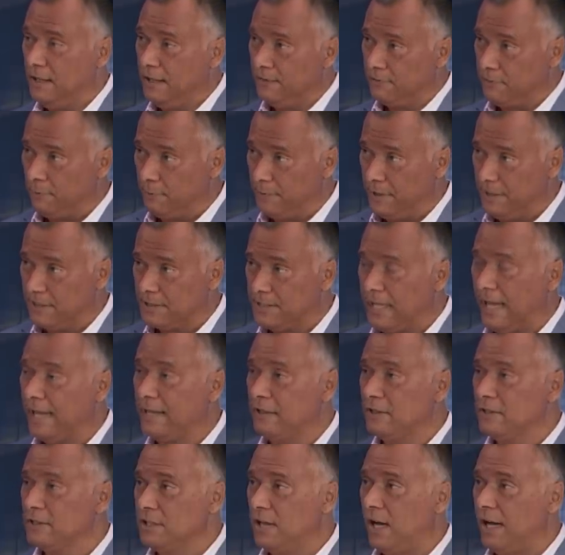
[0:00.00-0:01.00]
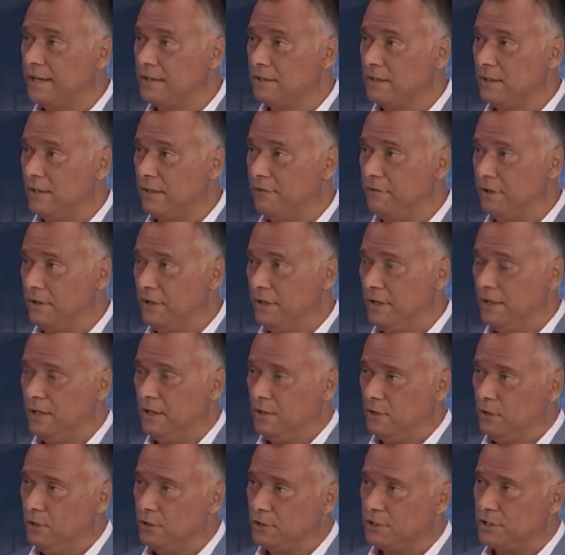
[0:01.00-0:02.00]
From the attack on 9 11,
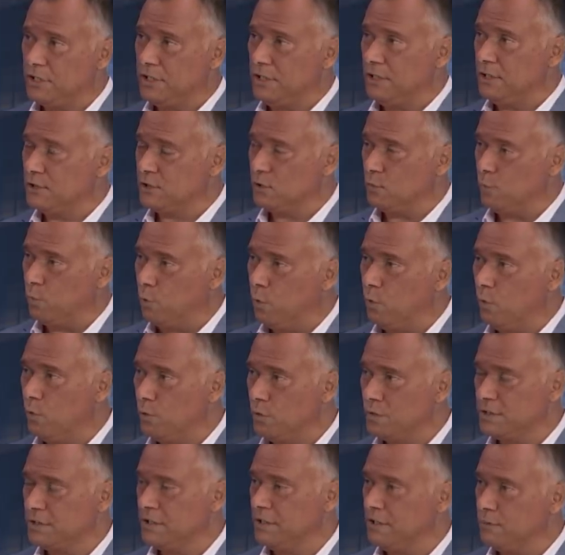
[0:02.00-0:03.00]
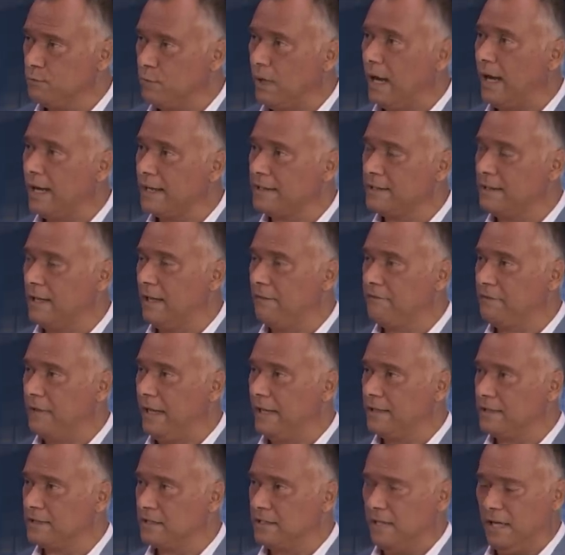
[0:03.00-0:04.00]
lurching into wars in Iraq and
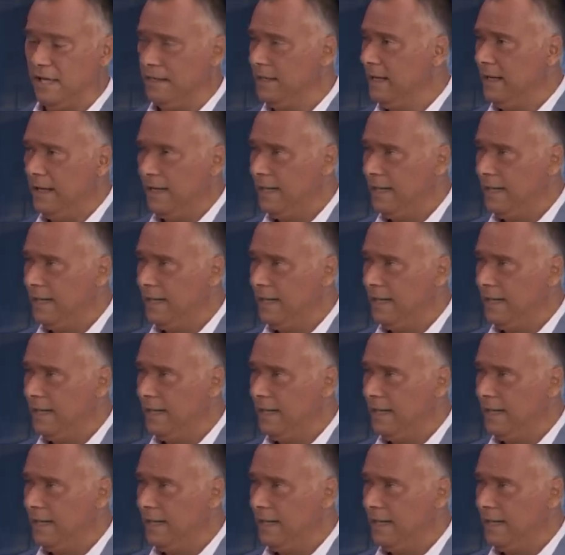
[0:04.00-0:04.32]
Afghanistan,